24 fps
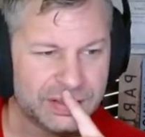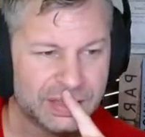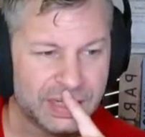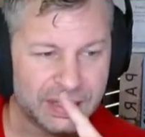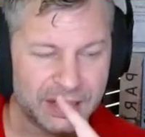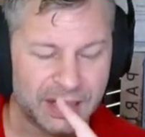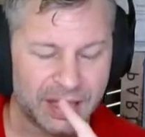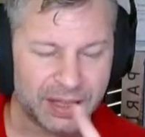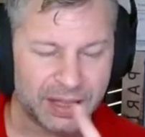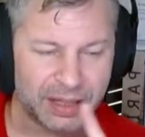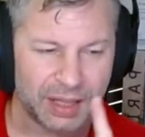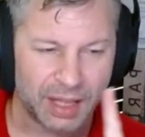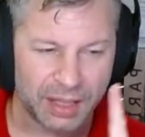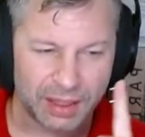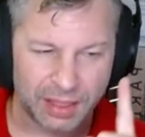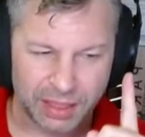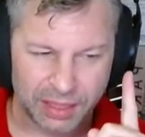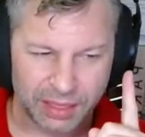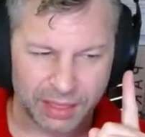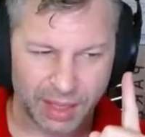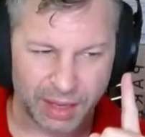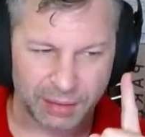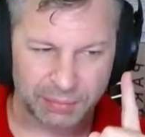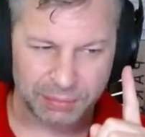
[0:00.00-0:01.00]
And
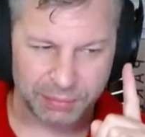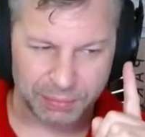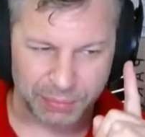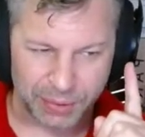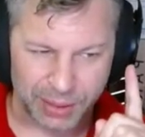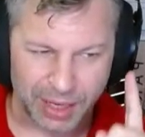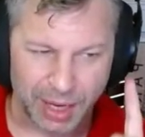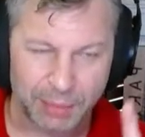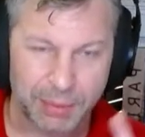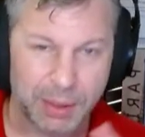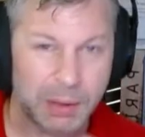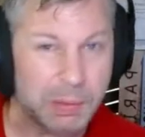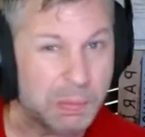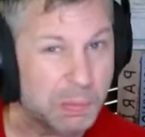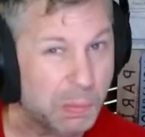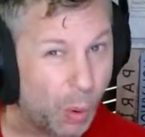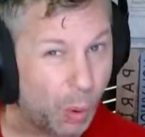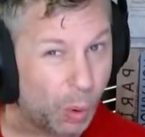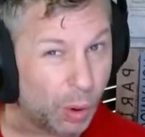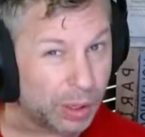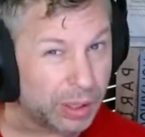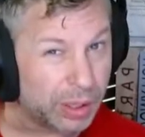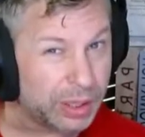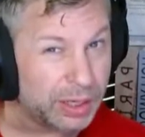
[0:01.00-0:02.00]
I'm becoming
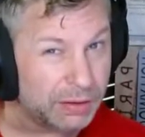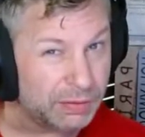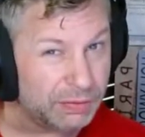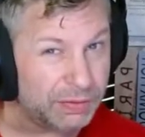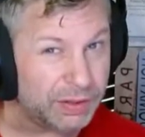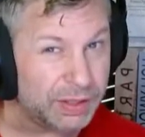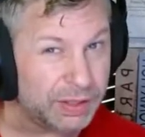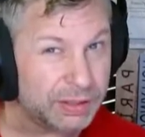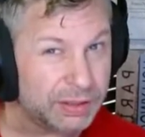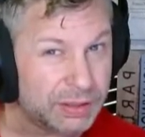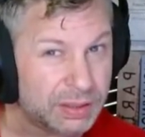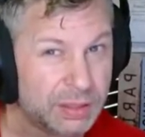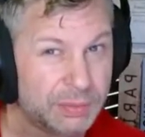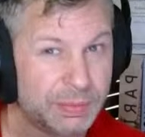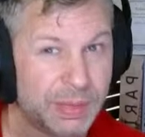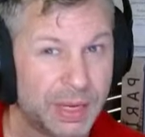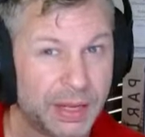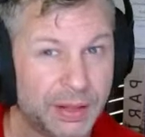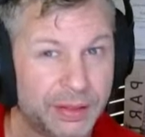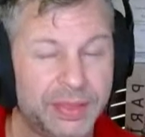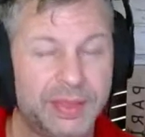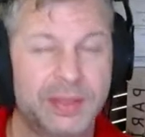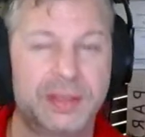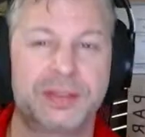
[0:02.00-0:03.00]
more convinced
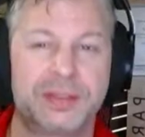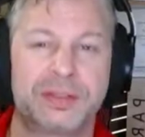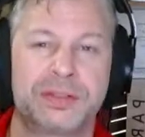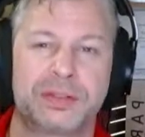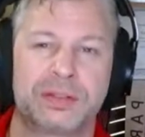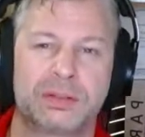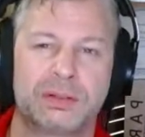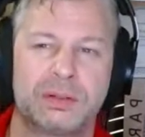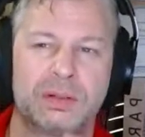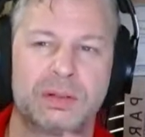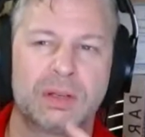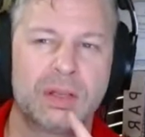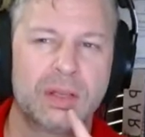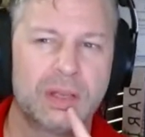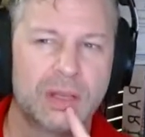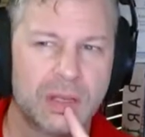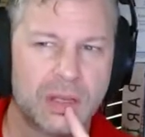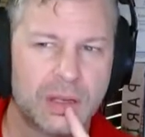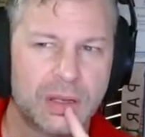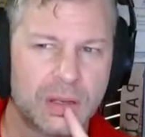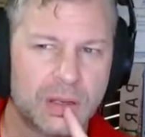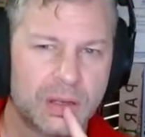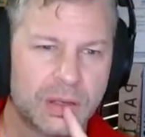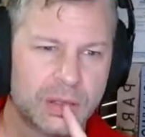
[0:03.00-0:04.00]
about this
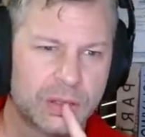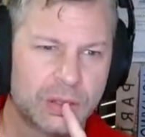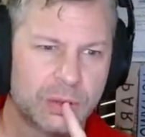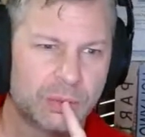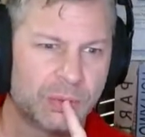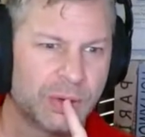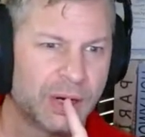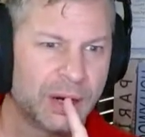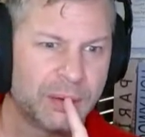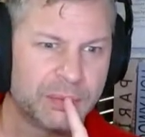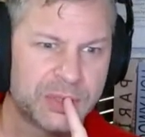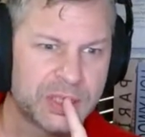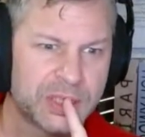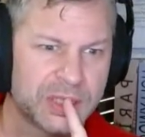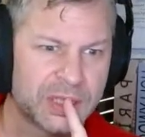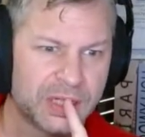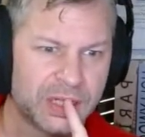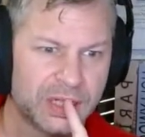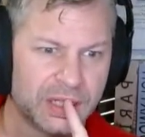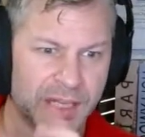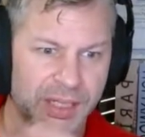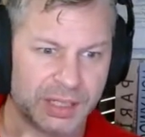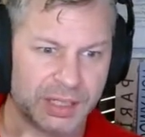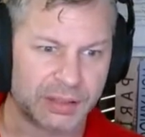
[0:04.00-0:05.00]
to where I'm just going
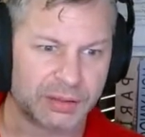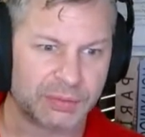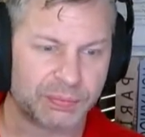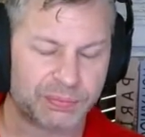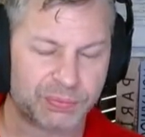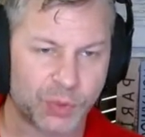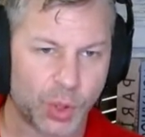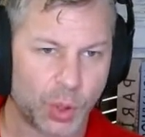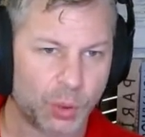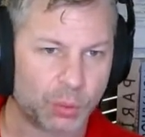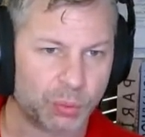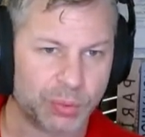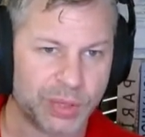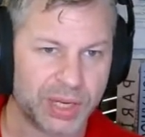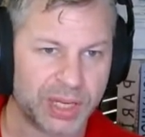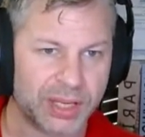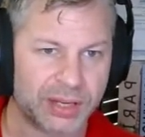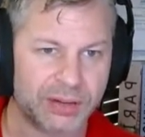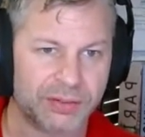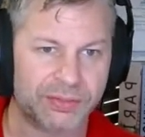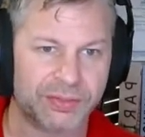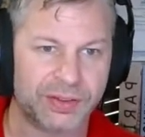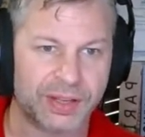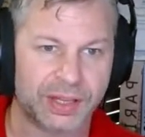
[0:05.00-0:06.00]
to like
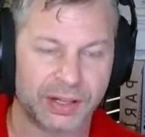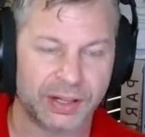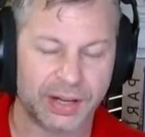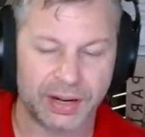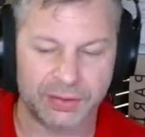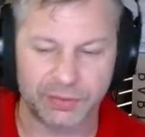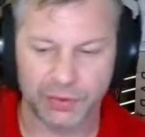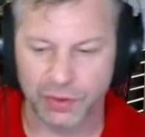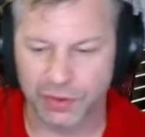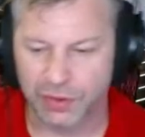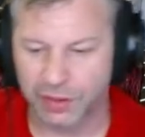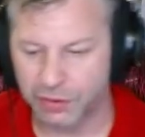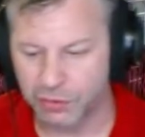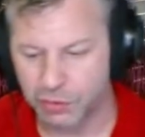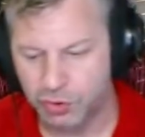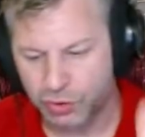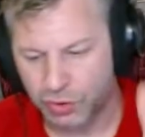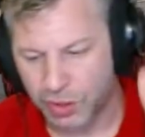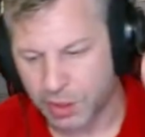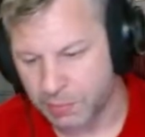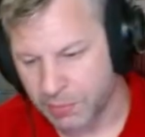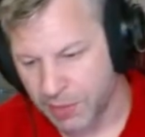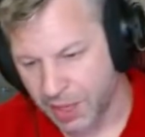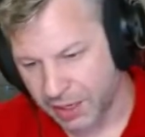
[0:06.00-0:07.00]
reconfigure everything,
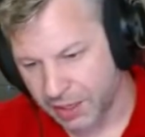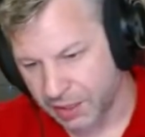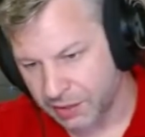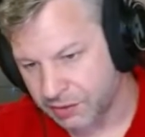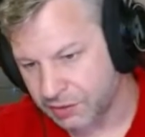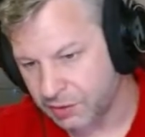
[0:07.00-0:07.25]
streamline it.